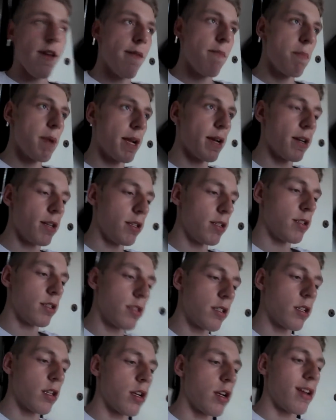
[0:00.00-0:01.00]

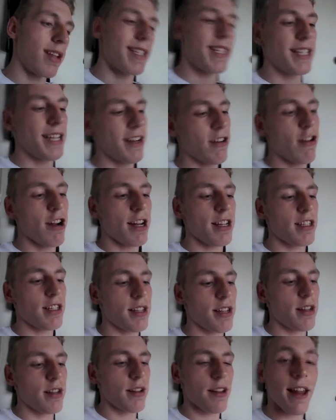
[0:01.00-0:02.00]
Because
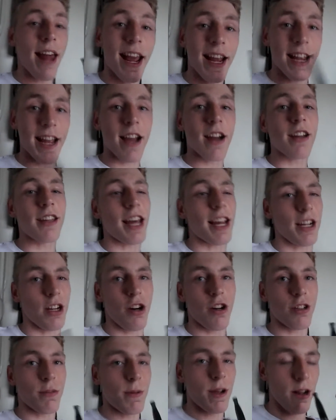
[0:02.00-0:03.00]
cigarettes, they
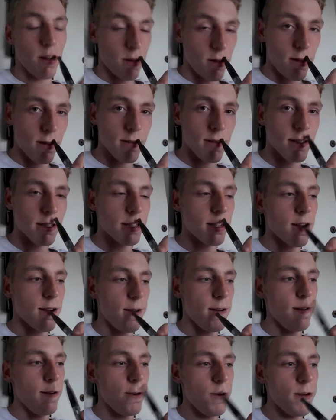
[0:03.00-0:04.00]
cost me a lot.
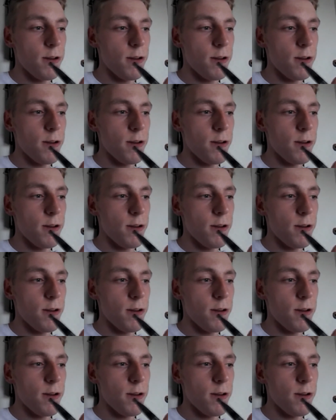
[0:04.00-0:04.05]
So